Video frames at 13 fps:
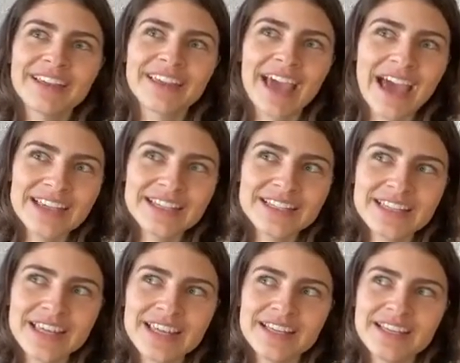
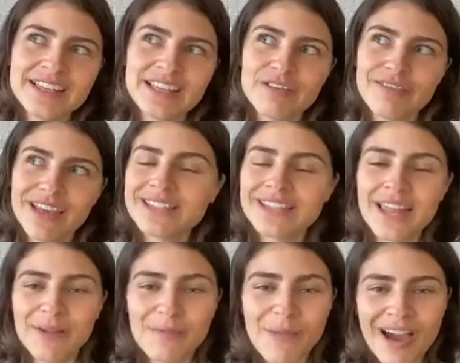Kate is a
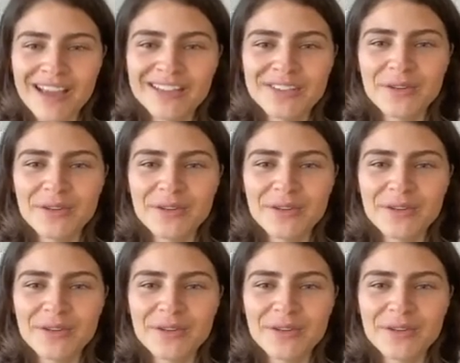fascinating mind